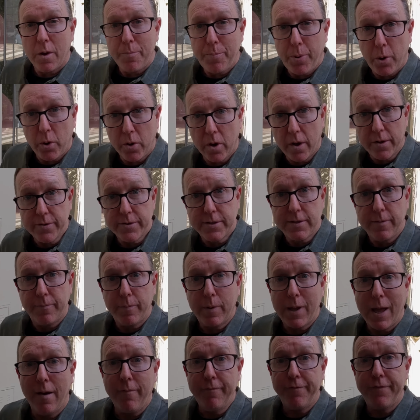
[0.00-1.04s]
put on some
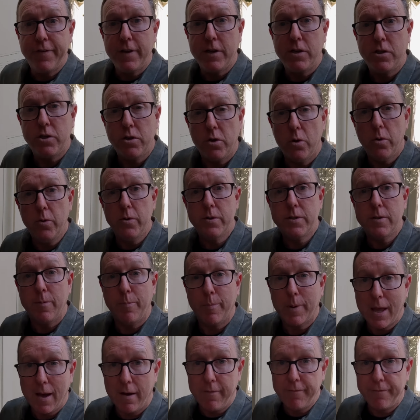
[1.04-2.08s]
comfy shoes, some
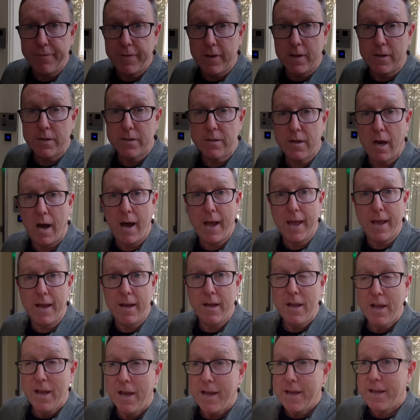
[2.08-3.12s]
comfy attire,
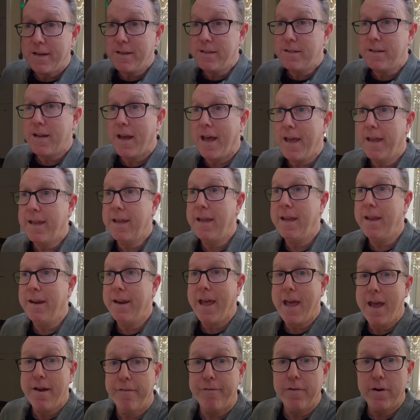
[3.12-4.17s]
and take in
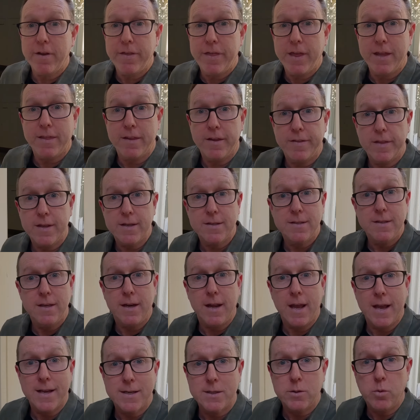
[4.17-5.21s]
everything that this city
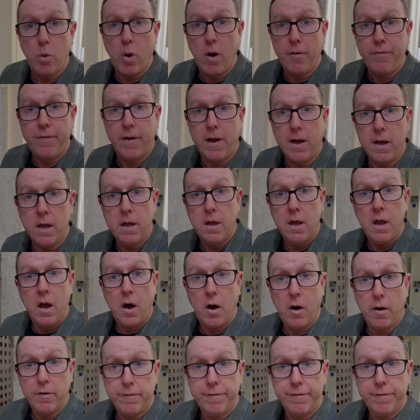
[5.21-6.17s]
has to offer on